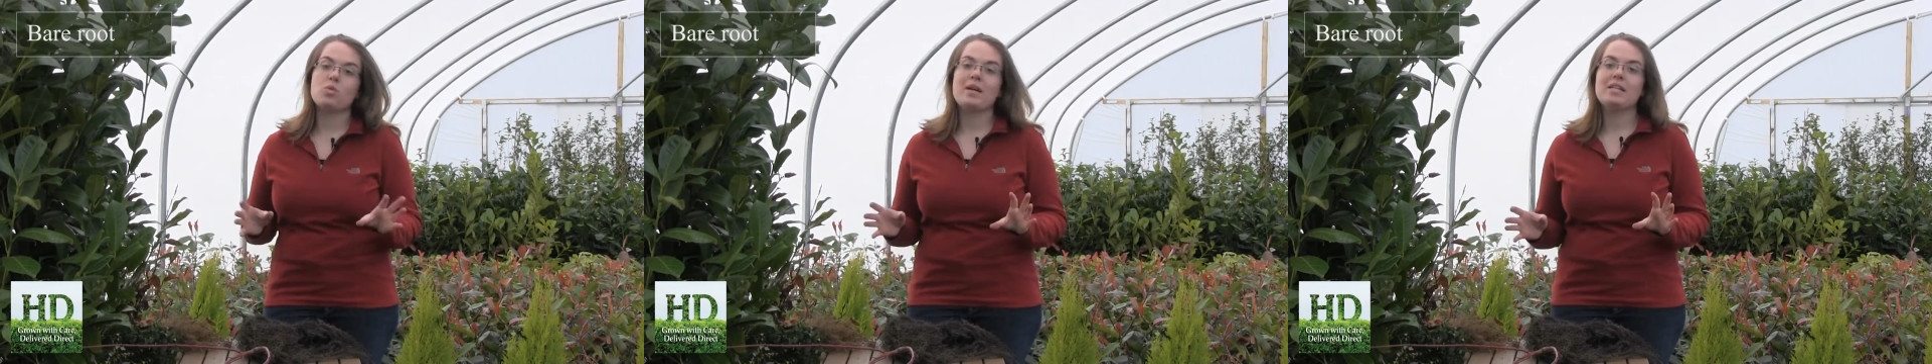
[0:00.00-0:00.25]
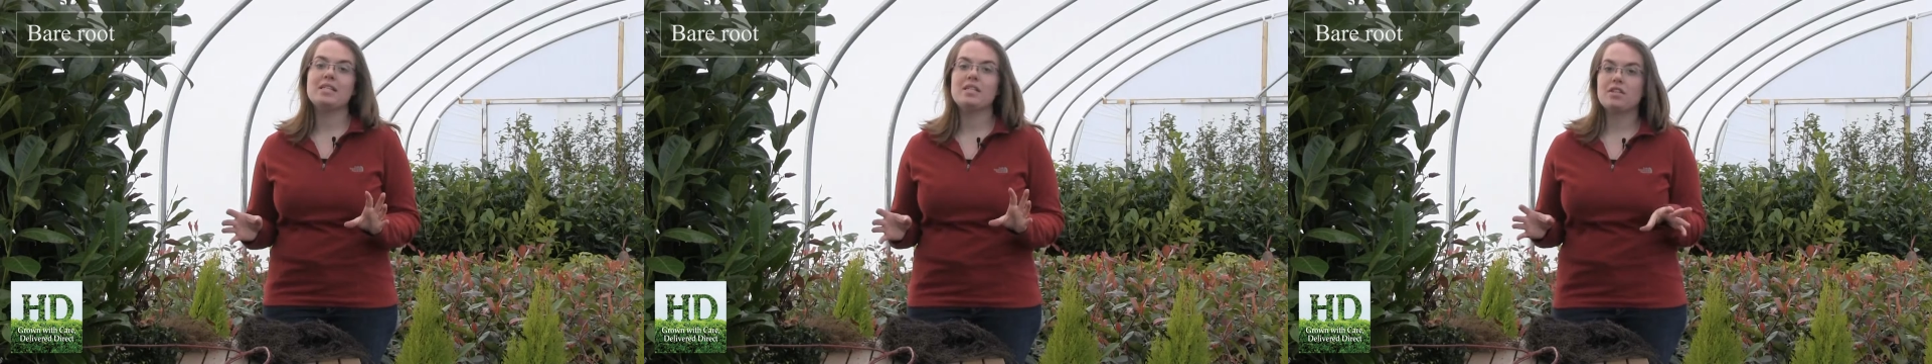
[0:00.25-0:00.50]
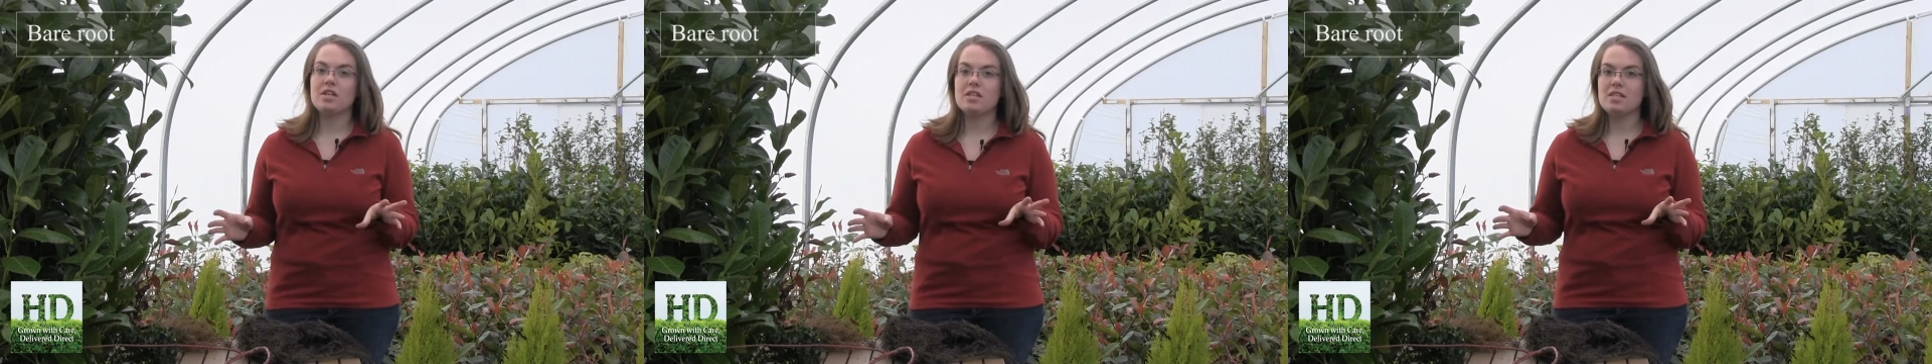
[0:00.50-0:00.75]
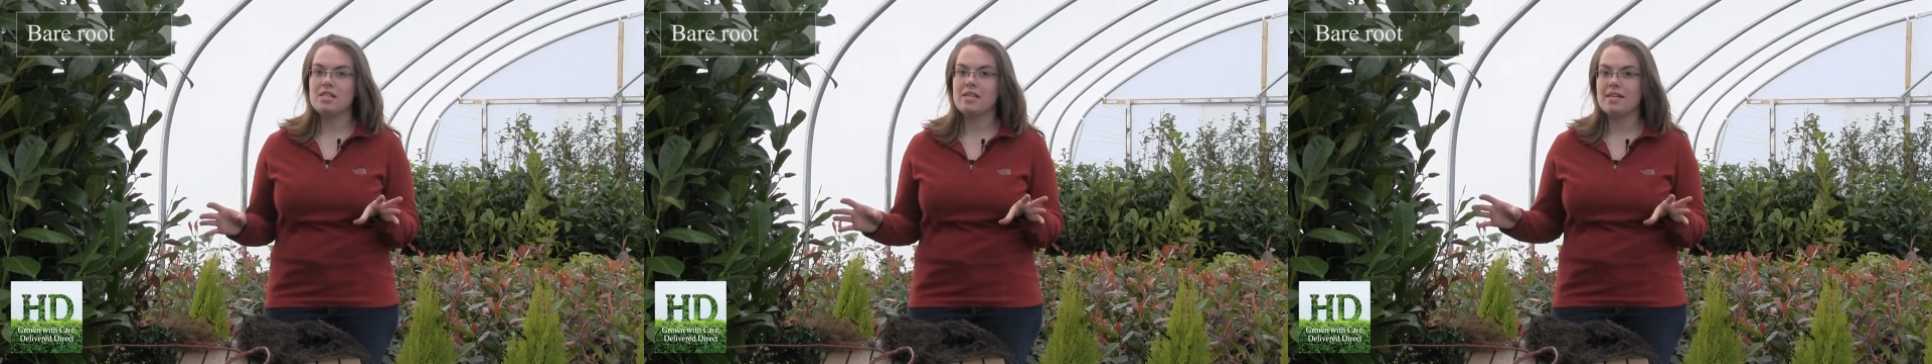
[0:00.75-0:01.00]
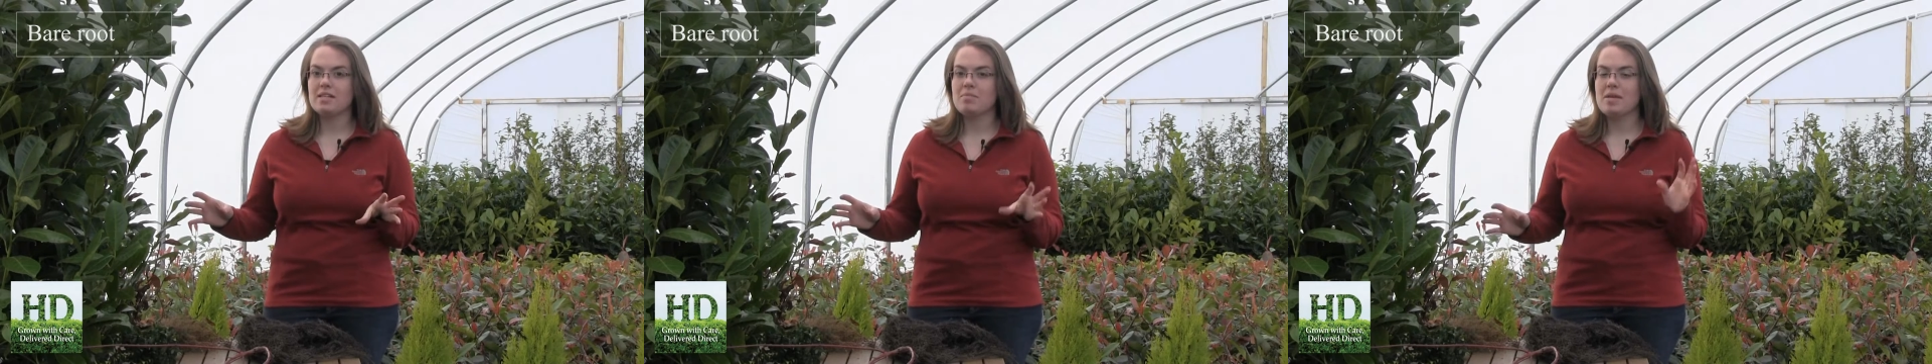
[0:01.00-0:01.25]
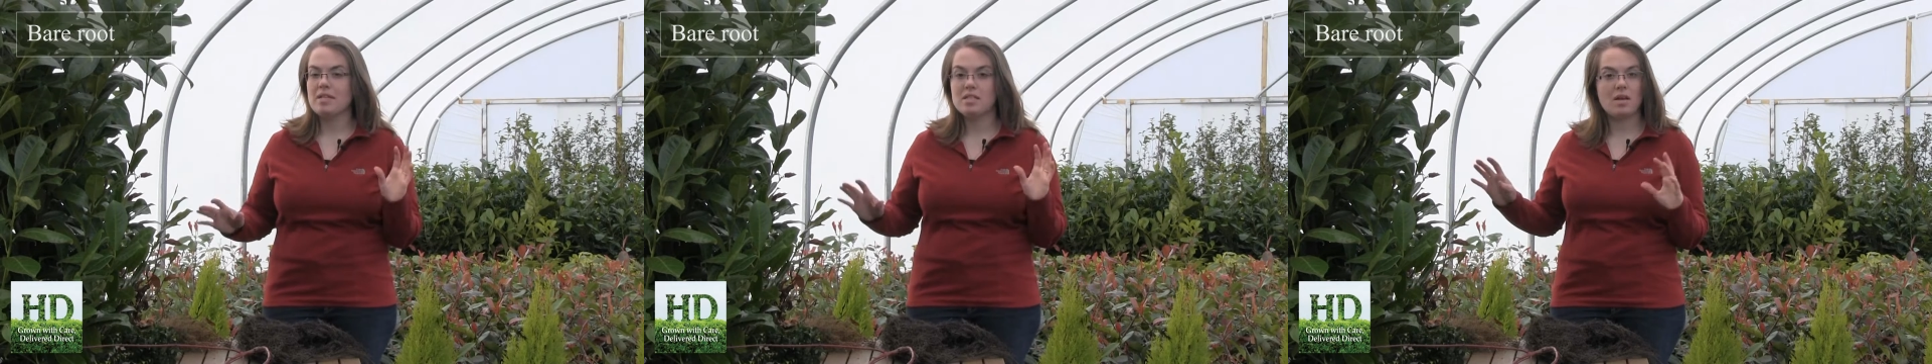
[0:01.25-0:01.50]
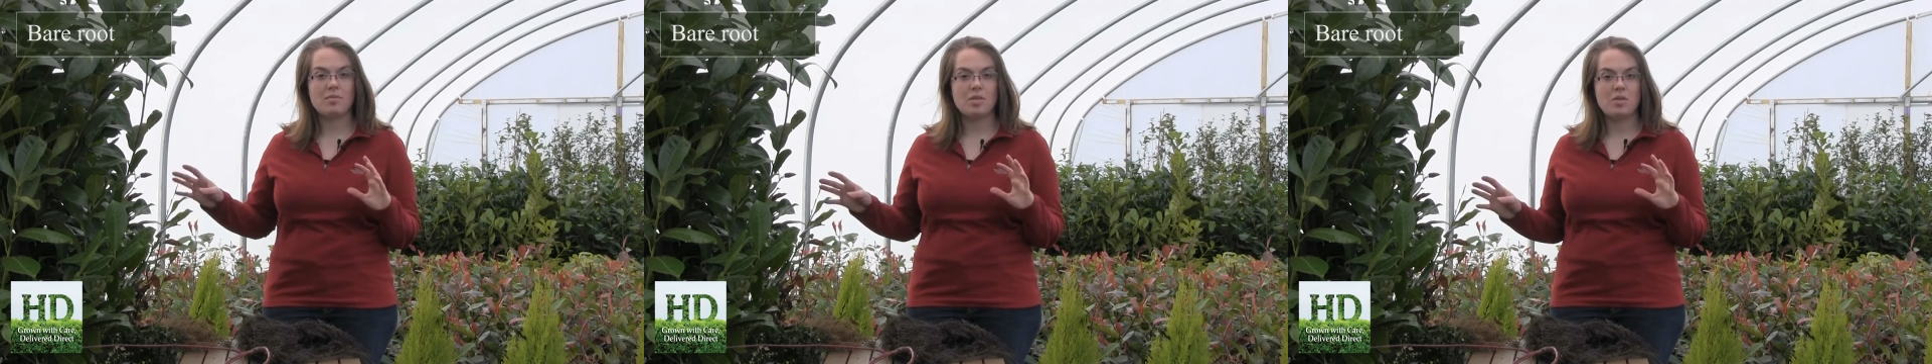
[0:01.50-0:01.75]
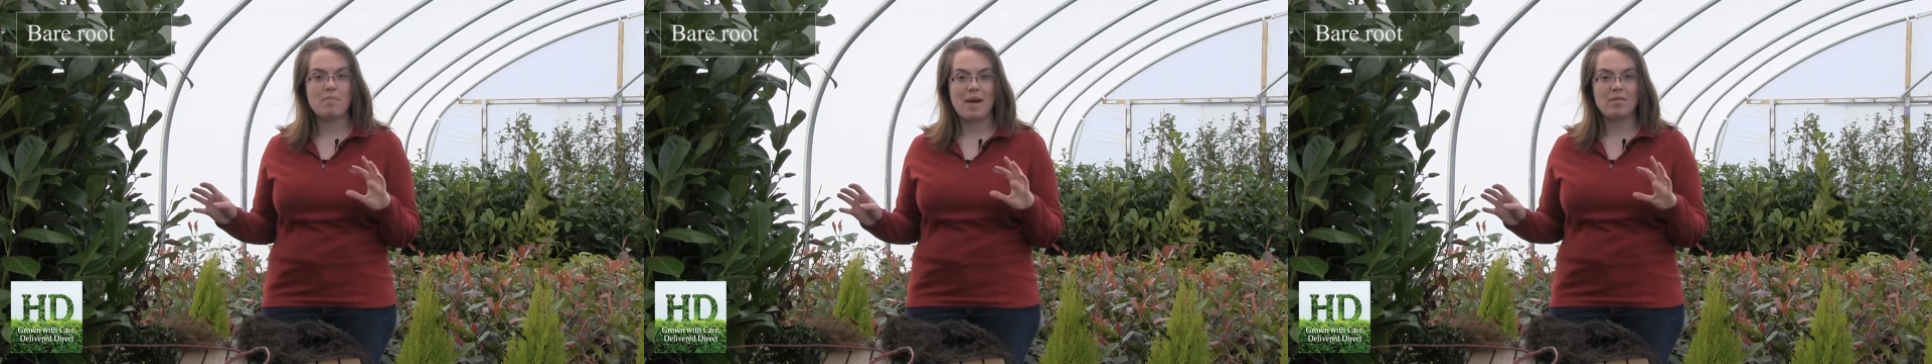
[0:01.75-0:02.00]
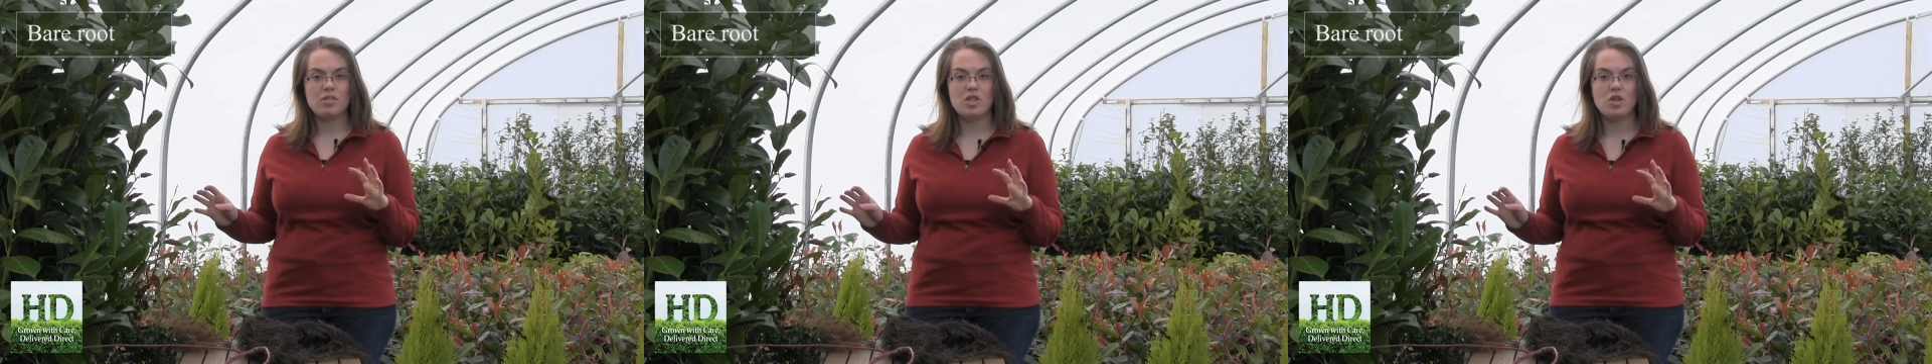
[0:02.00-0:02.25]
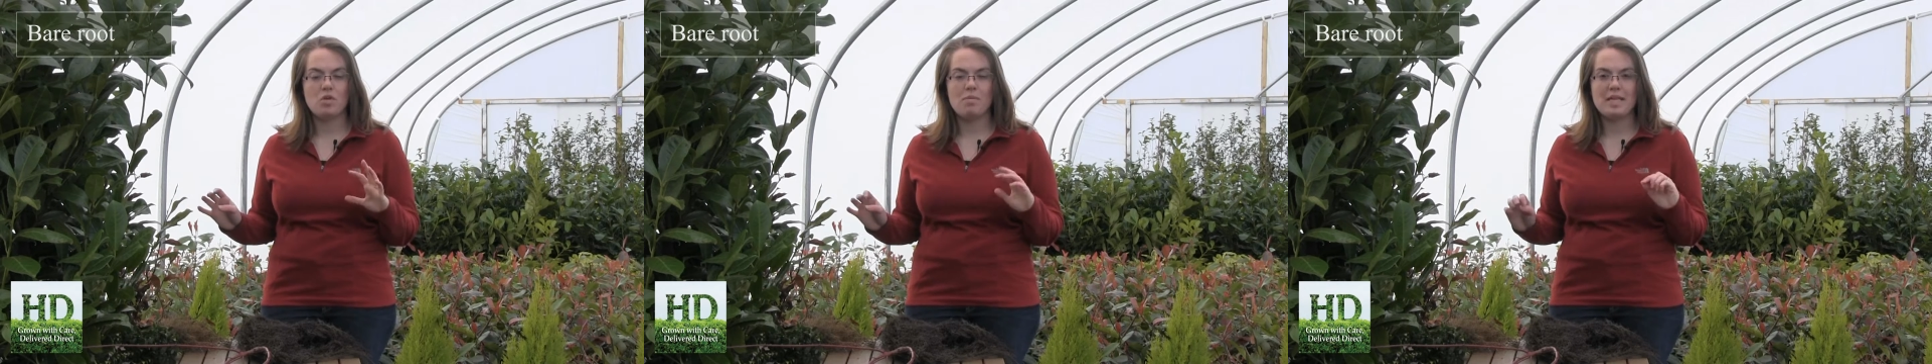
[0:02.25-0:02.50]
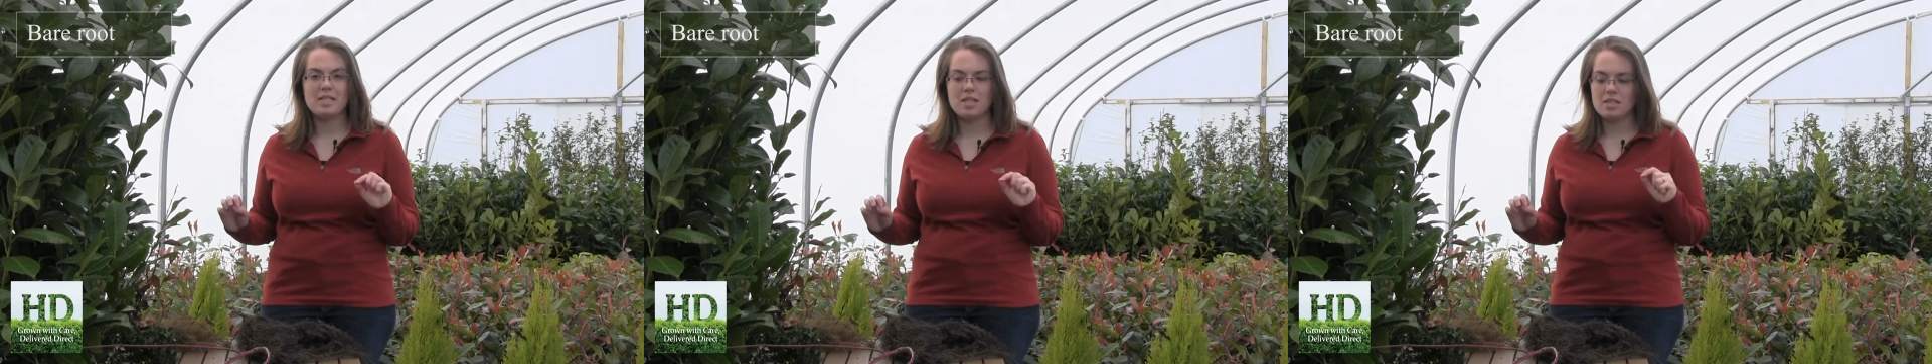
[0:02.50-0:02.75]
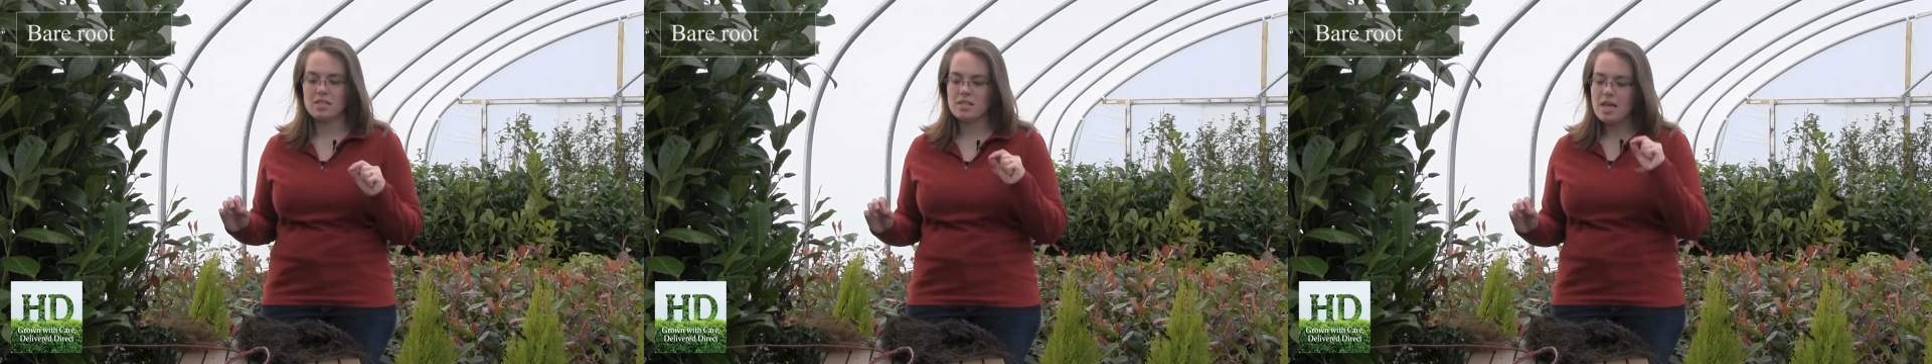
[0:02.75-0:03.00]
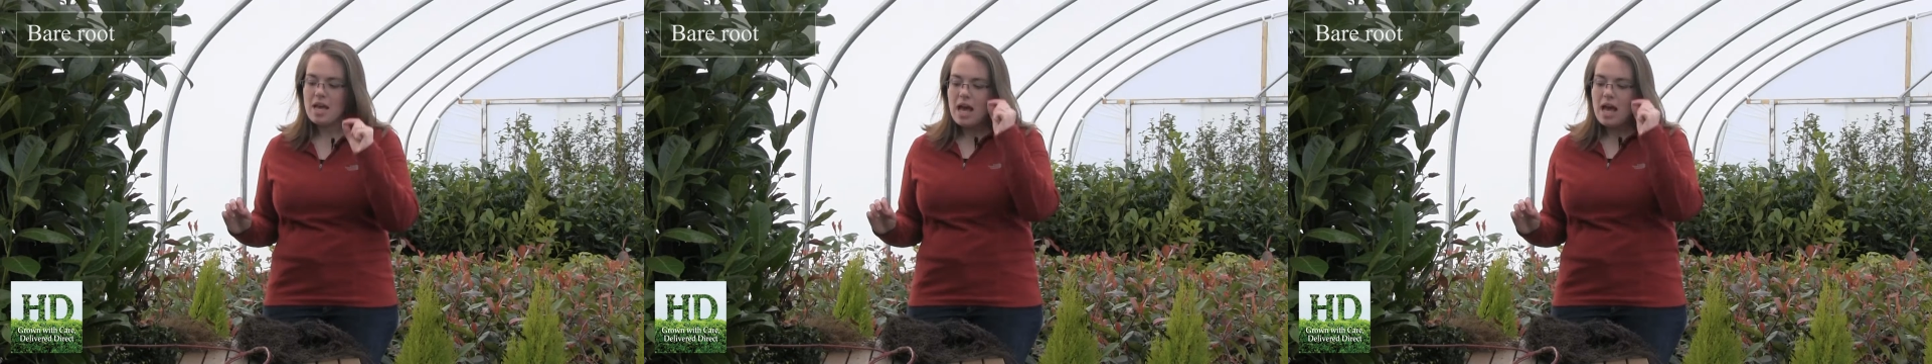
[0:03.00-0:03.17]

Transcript: 20 to 30 centimetres up to about 2 metres,